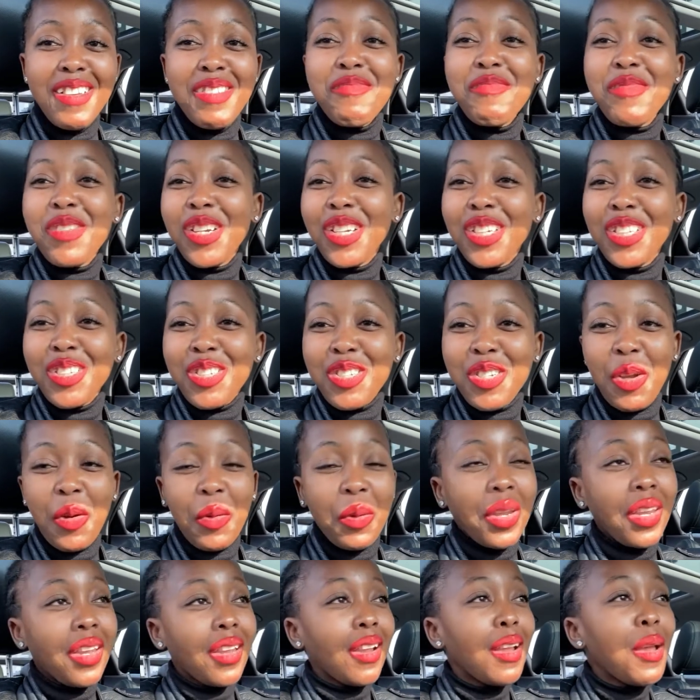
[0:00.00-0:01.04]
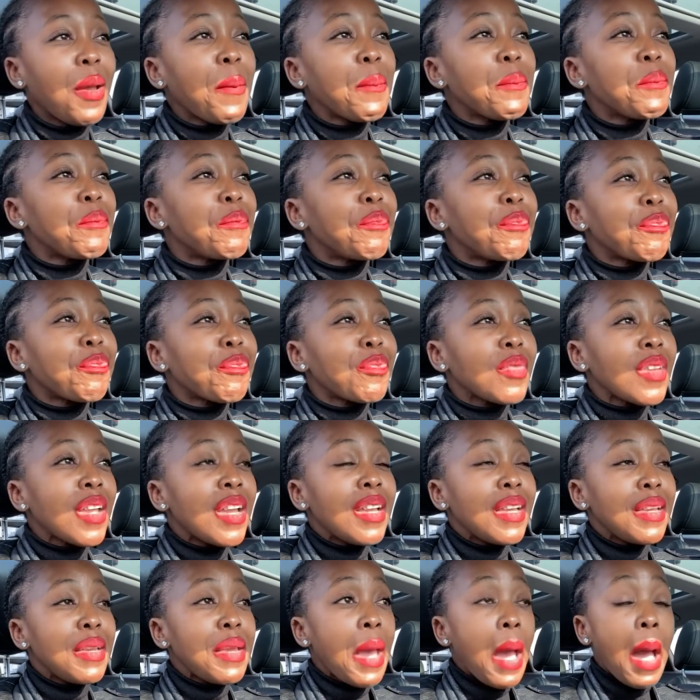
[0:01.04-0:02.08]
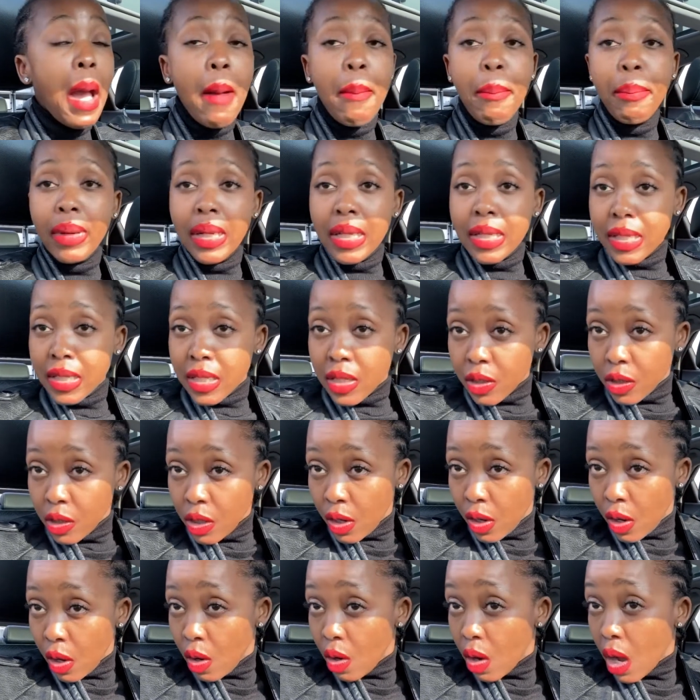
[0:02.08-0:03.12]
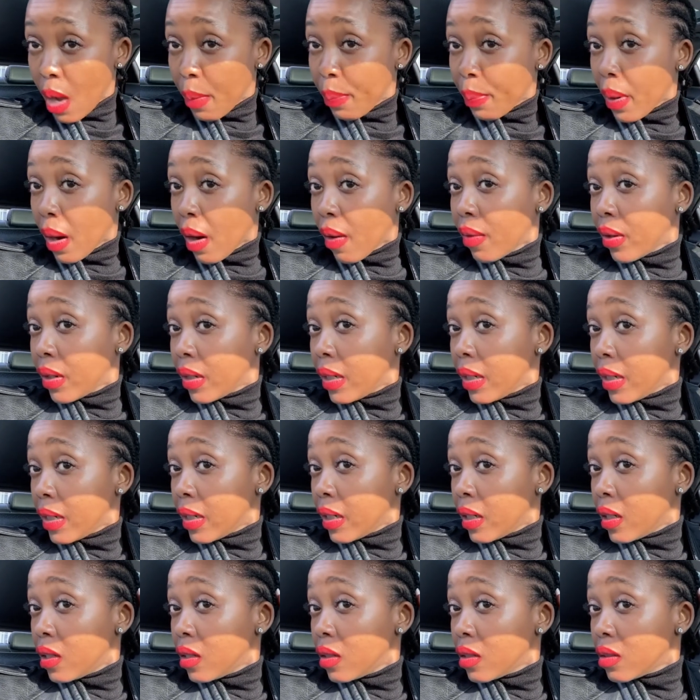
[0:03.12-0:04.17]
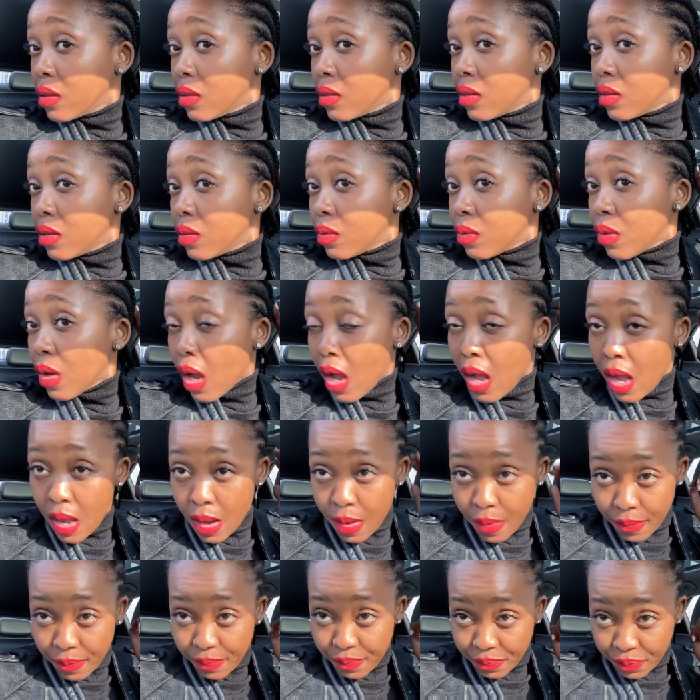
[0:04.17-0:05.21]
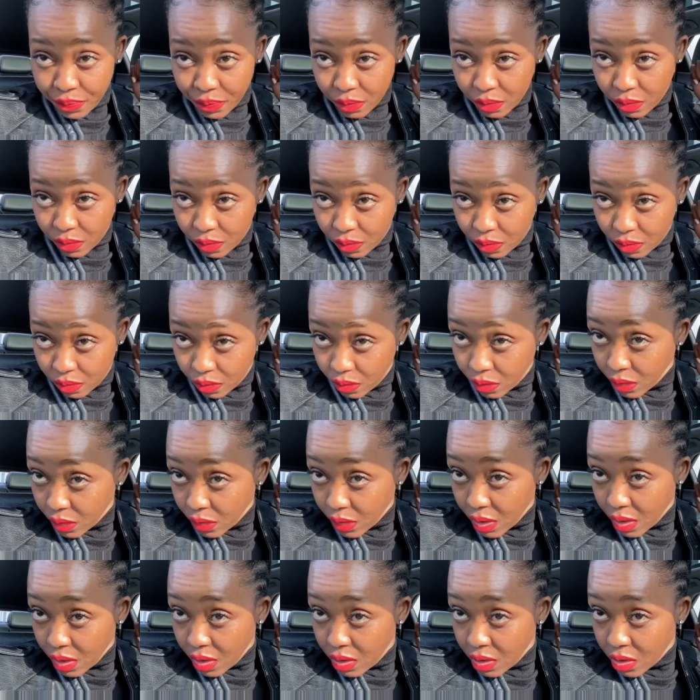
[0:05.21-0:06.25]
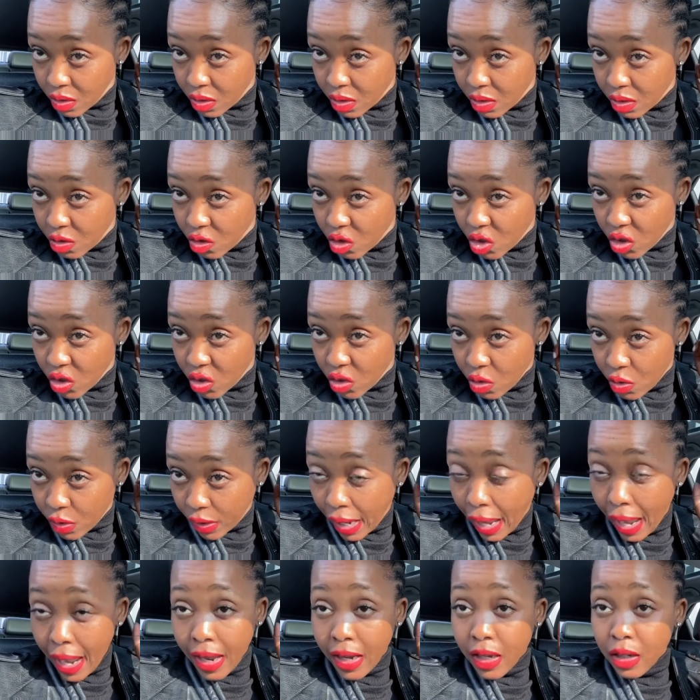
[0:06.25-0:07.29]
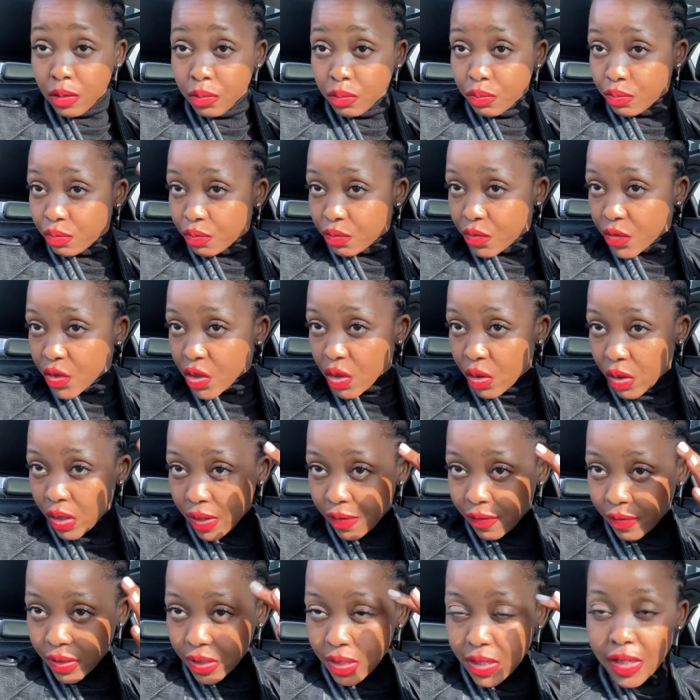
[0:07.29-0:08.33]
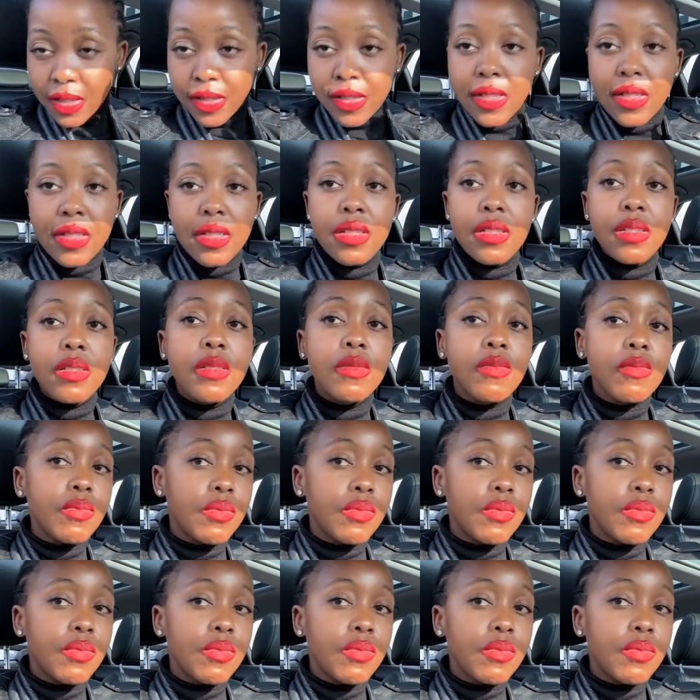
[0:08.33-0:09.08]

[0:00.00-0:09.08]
i'm only joking yeah but you know apparently um, it's just okay to leave it as